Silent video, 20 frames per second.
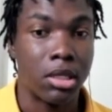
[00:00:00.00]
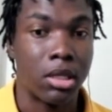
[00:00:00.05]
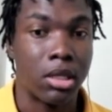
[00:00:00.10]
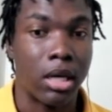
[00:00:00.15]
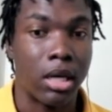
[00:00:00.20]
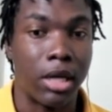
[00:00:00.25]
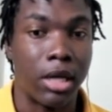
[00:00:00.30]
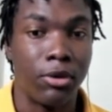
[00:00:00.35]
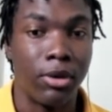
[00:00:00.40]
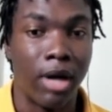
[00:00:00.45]

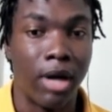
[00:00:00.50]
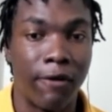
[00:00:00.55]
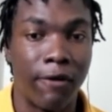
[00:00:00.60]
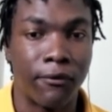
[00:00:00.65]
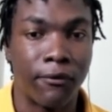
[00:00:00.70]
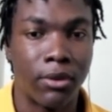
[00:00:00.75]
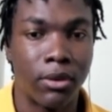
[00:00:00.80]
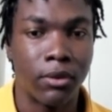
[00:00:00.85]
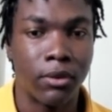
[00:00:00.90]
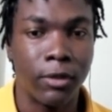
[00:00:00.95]
And you have
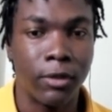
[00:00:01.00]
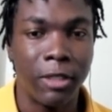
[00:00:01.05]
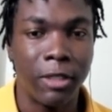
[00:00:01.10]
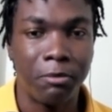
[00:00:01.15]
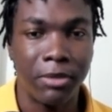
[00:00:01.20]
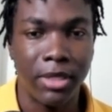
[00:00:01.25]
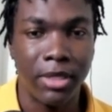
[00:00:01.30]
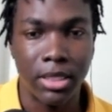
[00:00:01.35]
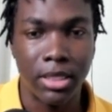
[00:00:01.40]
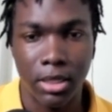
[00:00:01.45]
3
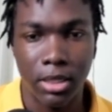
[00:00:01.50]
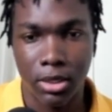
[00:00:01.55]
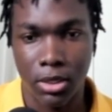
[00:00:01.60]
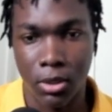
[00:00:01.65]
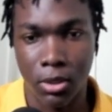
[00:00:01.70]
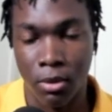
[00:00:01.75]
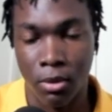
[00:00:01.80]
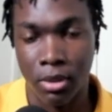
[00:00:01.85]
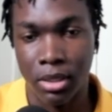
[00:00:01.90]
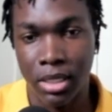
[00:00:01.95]
pieces
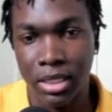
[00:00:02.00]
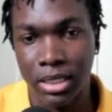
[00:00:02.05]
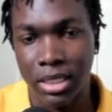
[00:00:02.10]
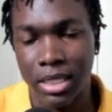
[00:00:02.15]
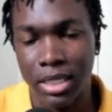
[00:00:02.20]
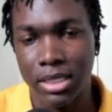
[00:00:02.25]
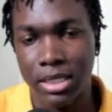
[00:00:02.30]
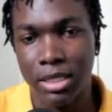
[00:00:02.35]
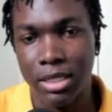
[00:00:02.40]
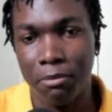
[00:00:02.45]
now. This
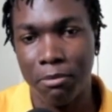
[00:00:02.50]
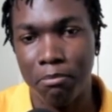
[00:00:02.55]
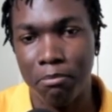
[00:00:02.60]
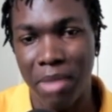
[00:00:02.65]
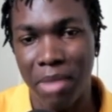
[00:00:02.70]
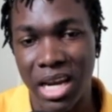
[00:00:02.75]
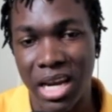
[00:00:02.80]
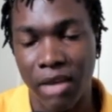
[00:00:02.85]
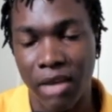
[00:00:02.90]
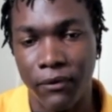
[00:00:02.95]
is the
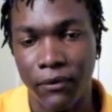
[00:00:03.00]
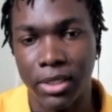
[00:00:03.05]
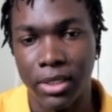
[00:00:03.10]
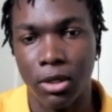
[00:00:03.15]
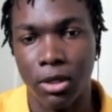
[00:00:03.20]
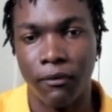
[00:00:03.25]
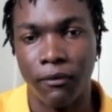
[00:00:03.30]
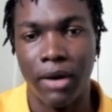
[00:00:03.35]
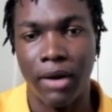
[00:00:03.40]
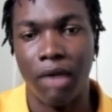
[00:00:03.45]
benefit
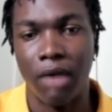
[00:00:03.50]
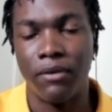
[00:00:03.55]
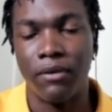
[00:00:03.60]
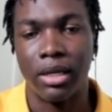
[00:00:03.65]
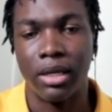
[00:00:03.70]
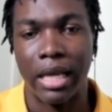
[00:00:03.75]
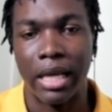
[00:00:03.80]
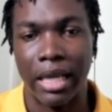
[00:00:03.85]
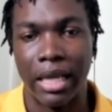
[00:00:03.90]
of having like